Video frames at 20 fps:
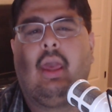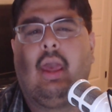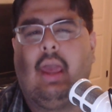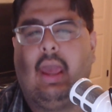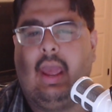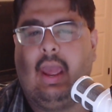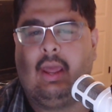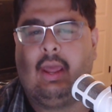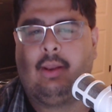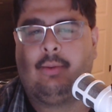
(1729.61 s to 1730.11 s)

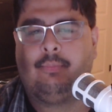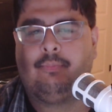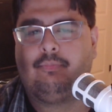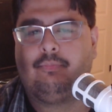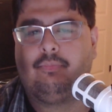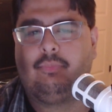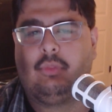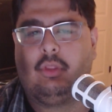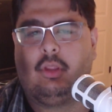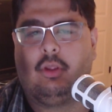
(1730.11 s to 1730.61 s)
And
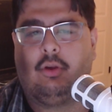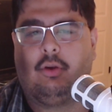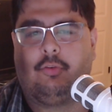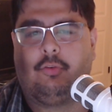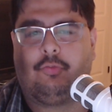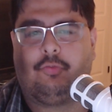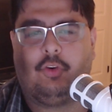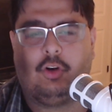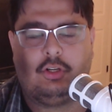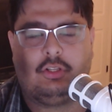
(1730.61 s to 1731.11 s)

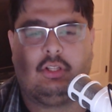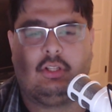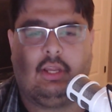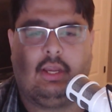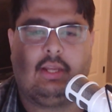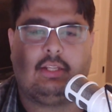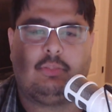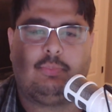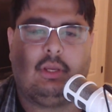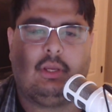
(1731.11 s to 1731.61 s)
firstly,
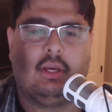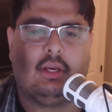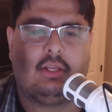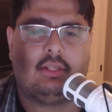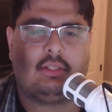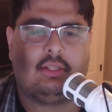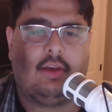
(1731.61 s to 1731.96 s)
it's because